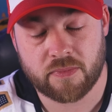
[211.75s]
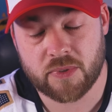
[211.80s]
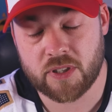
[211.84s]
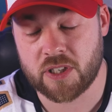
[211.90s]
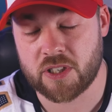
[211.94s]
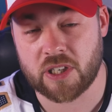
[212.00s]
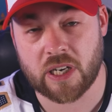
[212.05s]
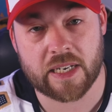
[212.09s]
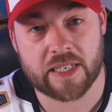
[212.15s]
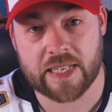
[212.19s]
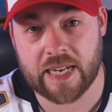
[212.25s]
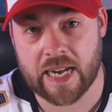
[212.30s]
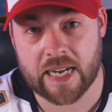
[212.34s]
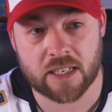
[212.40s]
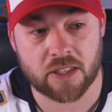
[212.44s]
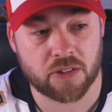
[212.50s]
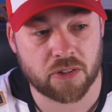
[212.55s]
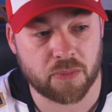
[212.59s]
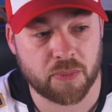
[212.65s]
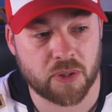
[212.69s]
decide to
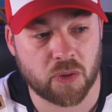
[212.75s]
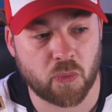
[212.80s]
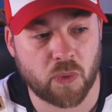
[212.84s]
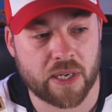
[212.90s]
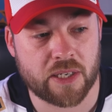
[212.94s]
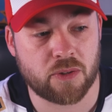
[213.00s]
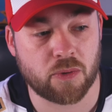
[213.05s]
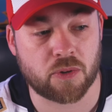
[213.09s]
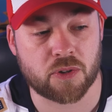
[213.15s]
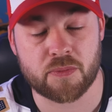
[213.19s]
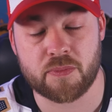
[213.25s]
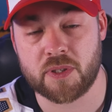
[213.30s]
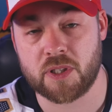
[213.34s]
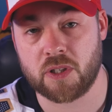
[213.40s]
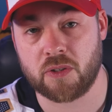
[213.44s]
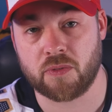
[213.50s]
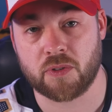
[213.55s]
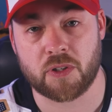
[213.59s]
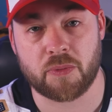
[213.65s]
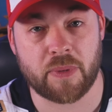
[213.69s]
add a little bit of white or some
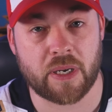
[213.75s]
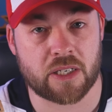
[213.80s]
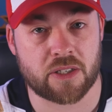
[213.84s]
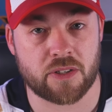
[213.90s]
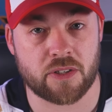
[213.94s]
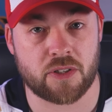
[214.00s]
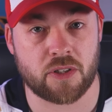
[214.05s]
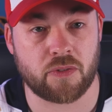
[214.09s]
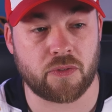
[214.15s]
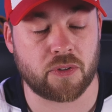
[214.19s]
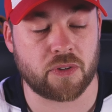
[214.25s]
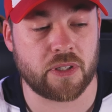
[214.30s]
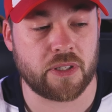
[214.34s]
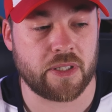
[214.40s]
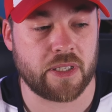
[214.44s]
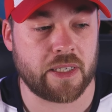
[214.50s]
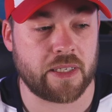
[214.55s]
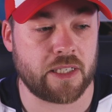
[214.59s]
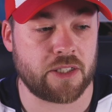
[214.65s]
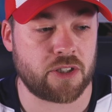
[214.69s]
silver to match the silver in
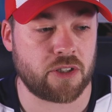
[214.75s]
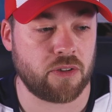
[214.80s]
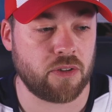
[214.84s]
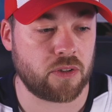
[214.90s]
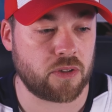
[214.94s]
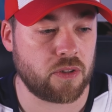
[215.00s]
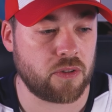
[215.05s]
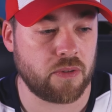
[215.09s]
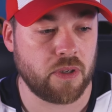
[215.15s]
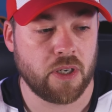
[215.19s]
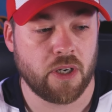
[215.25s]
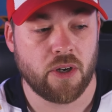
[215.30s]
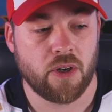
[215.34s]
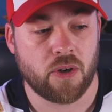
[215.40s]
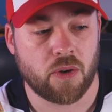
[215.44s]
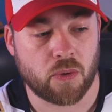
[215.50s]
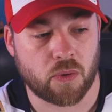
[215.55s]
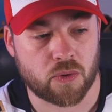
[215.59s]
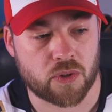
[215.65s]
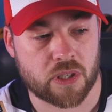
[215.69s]
the NHL logo
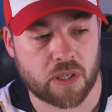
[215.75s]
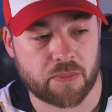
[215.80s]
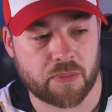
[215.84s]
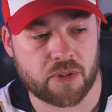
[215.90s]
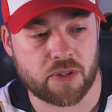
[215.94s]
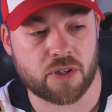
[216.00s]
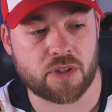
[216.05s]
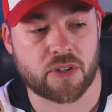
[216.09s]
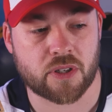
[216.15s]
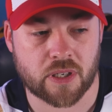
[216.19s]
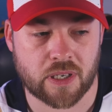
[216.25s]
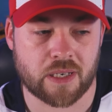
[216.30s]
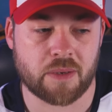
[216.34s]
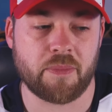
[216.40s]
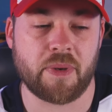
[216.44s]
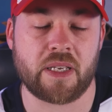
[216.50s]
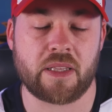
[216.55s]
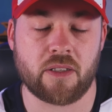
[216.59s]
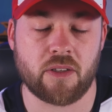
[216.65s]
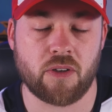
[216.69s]
or something just to kind of
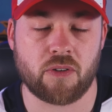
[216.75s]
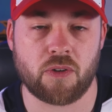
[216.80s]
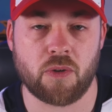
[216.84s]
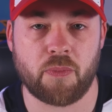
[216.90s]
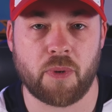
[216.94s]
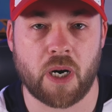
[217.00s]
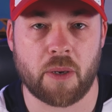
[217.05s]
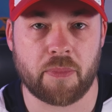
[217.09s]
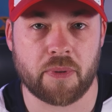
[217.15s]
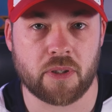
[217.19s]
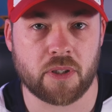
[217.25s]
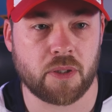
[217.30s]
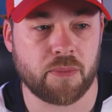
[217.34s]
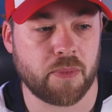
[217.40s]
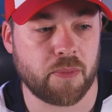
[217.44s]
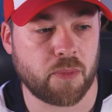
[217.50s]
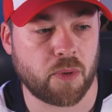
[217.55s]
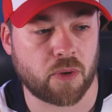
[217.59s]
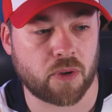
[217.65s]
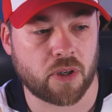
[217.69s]
make the logo pop a little
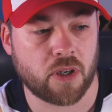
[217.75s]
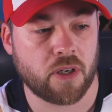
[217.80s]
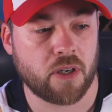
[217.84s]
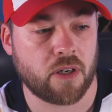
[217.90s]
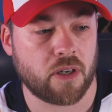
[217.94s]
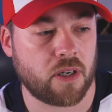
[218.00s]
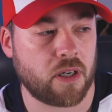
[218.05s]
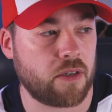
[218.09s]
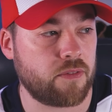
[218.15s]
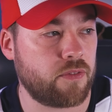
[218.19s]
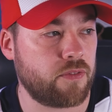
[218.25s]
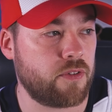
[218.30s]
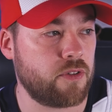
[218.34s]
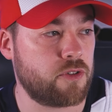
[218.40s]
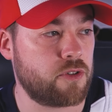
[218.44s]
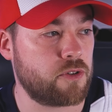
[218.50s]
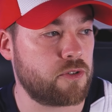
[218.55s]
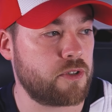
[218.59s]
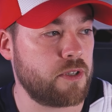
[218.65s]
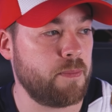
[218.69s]
bit more off of the
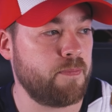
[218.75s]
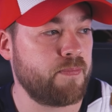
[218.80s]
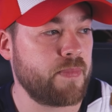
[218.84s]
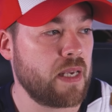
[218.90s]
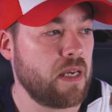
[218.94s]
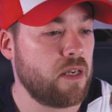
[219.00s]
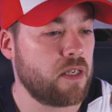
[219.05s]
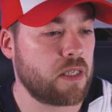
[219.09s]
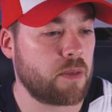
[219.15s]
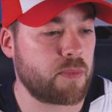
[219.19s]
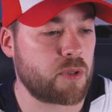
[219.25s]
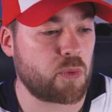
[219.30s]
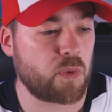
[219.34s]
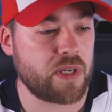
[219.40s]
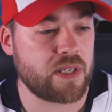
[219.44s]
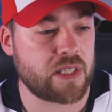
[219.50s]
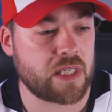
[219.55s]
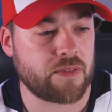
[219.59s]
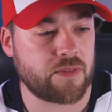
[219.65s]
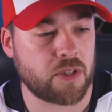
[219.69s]
jersey. Number
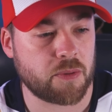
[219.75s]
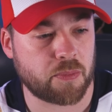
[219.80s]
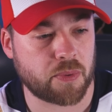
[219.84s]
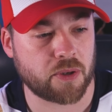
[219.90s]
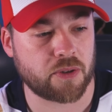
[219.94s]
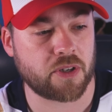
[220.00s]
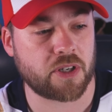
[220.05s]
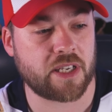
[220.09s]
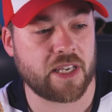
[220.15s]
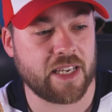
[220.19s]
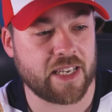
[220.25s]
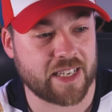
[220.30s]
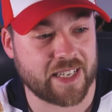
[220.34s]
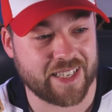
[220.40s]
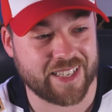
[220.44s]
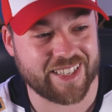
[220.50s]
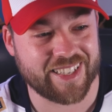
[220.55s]
27, the Burger King